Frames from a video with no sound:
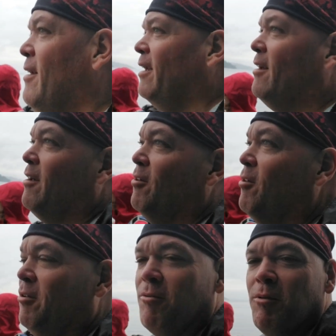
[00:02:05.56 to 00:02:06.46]
yeah, I don't
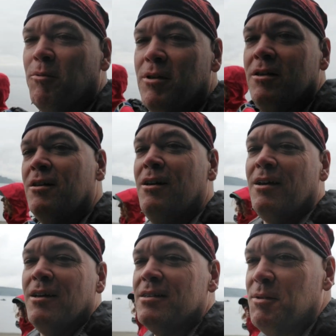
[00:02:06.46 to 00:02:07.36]
know. Well, we'll
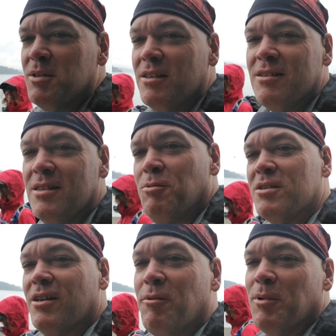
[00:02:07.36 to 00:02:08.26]
see what
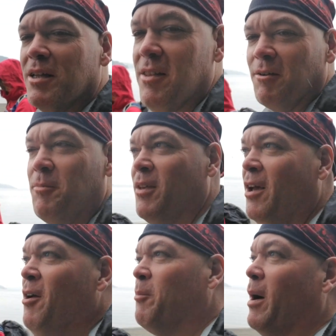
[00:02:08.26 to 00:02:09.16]
it's like when we get there.
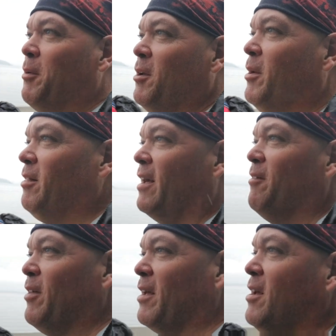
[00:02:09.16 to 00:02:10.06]
Probably gonna be a lot
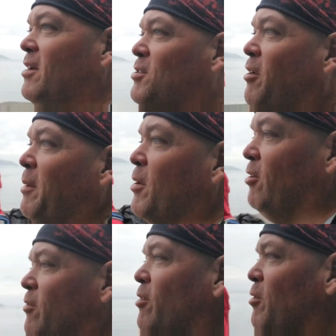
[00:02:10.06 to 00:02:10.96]
of like scrambling
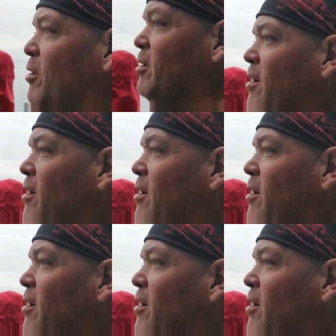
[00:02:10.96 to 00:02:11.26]
over